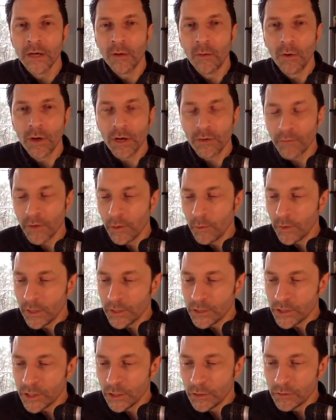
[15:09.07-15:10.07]
whatever you want
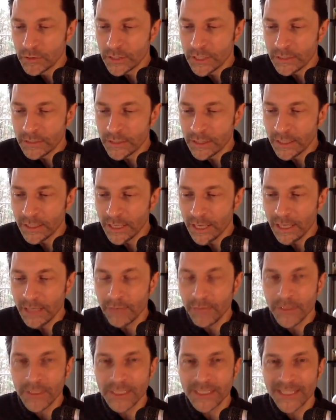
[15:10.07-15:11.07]
to choose, that uh, kind
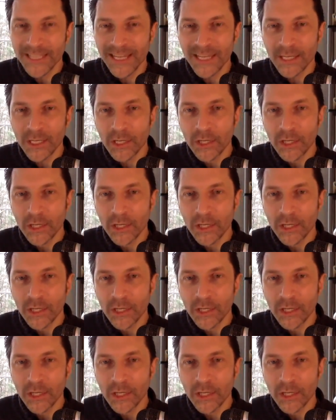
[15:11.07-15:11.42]
of excite